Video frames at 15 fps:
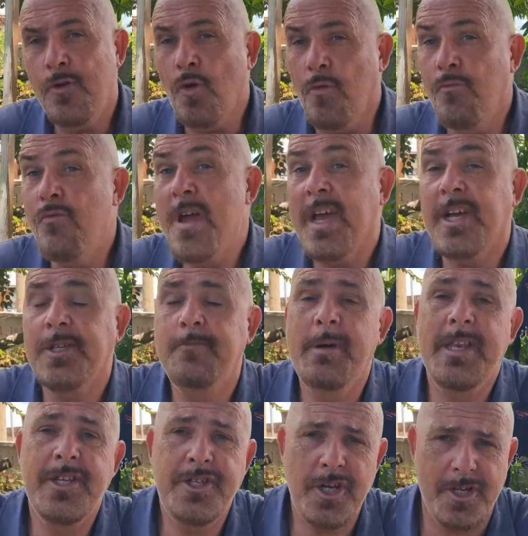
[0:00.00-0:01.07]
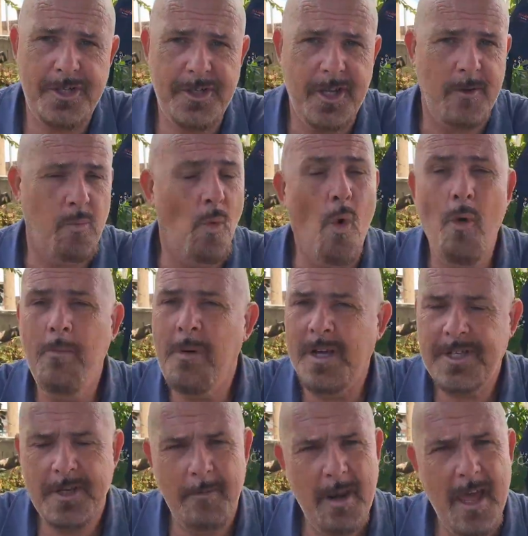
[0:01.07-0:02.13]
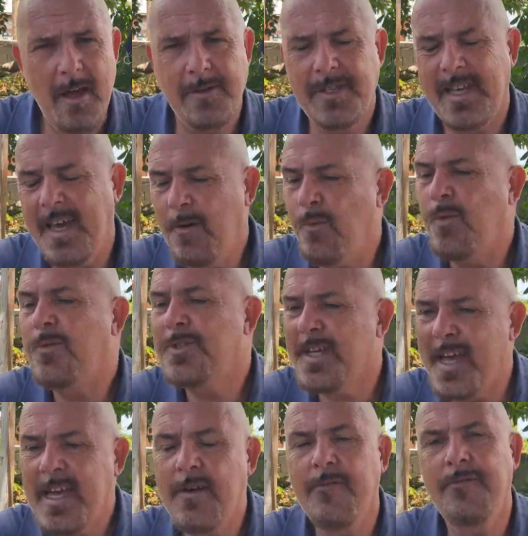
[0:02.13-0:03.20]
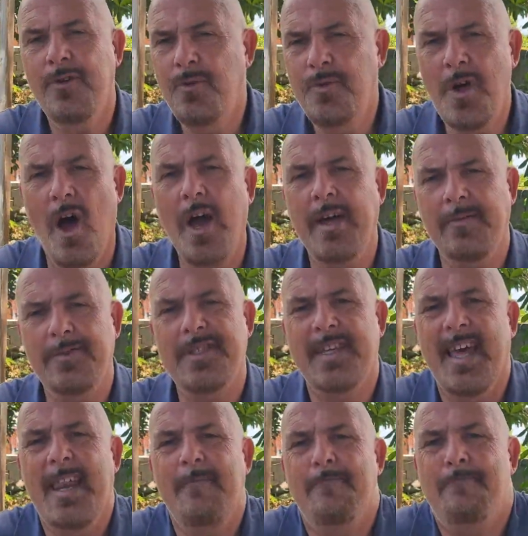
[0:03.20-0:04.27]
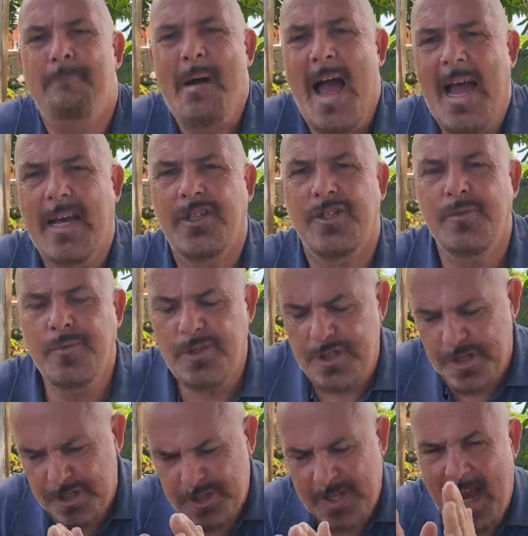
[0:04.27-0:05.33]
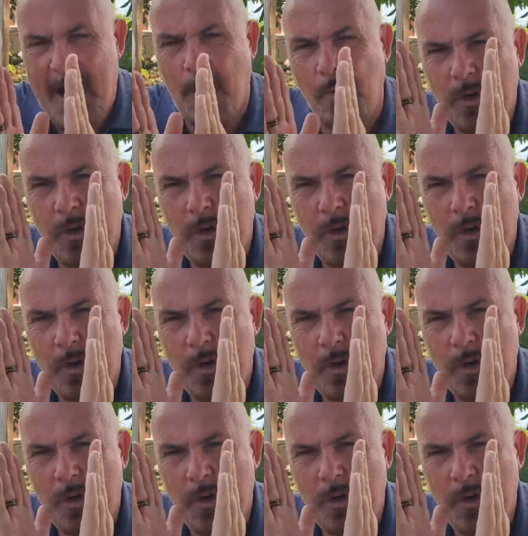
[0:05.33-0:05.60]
your rig has been adjusted, worn by somebody else, it will take a few dives to get it back to just how